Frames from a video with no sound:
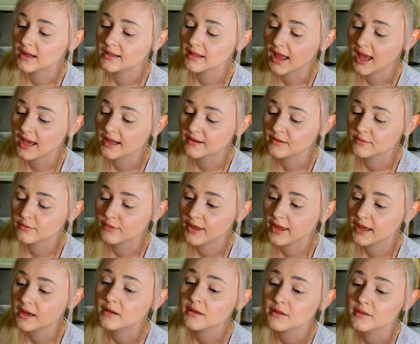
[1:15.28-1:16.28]
a lot of
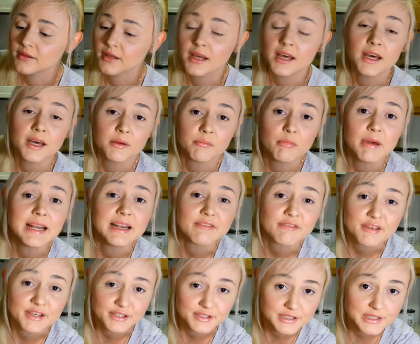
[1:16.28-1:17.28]
health
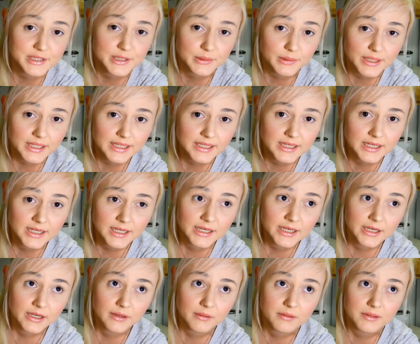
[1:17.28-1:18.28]
benefits to it,
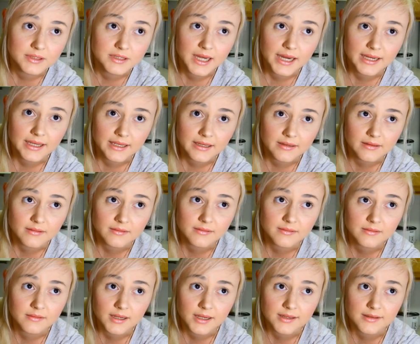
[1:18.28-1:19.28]
which I
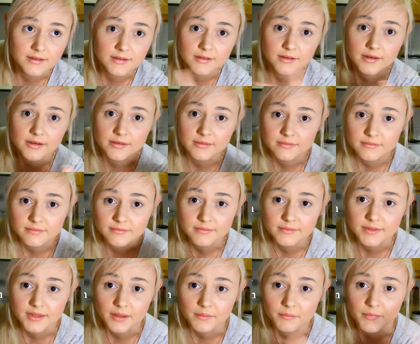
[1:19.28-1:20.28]
can insert
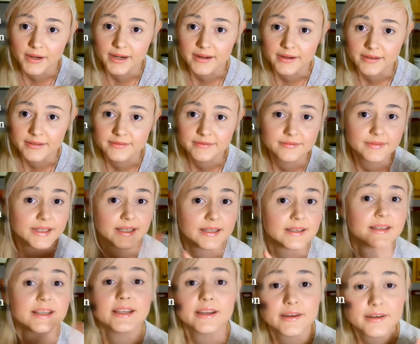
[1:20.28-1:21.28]
somewhere
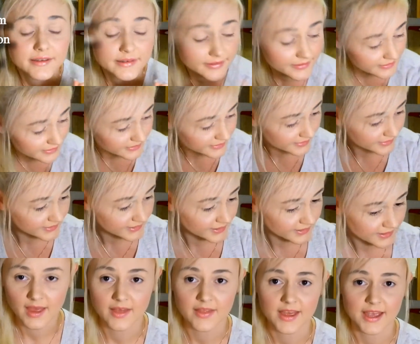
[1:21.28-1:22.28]
in here.
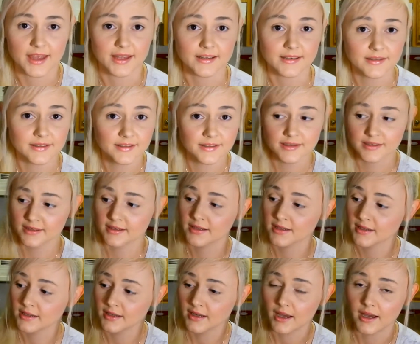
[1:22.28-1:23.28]
And then
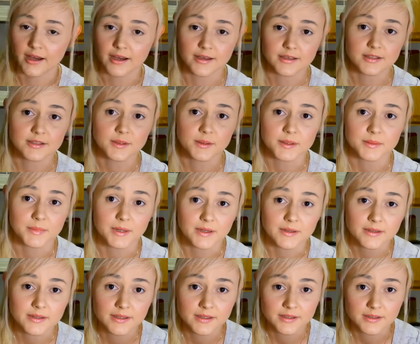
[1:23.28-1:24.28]
uh, soy
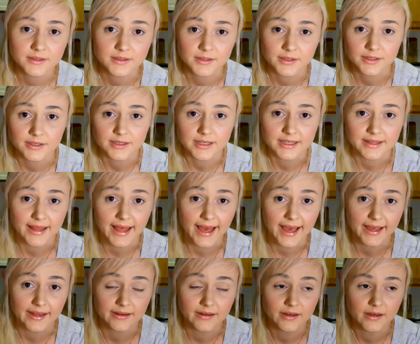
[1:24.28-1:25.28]
milk. You're gonna need
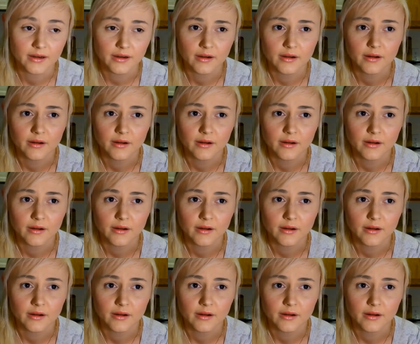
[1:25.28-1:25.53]
that